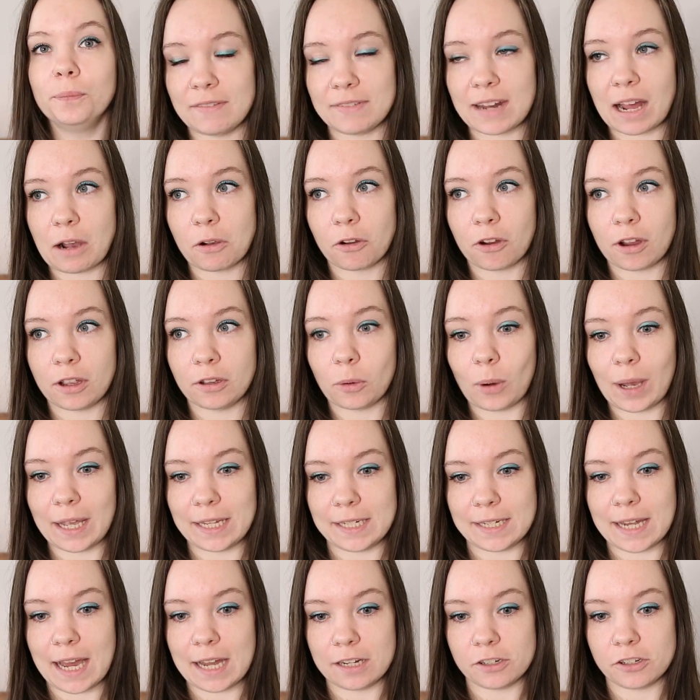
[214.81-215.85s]
I've now grown
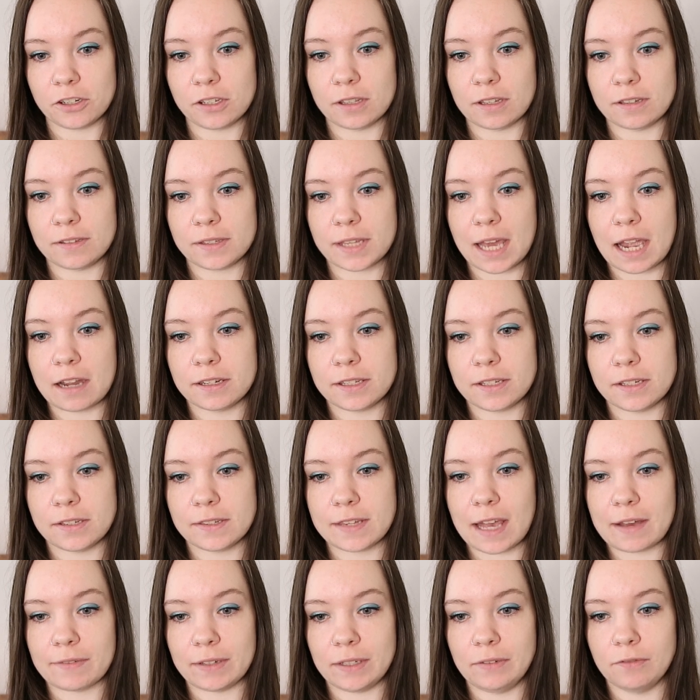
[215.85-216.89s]
quite attached to those
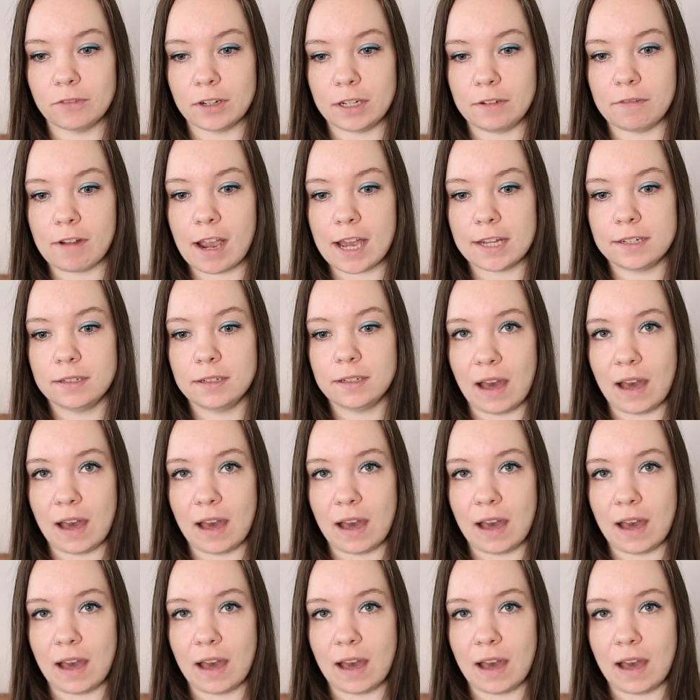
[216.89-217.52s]
characters having reread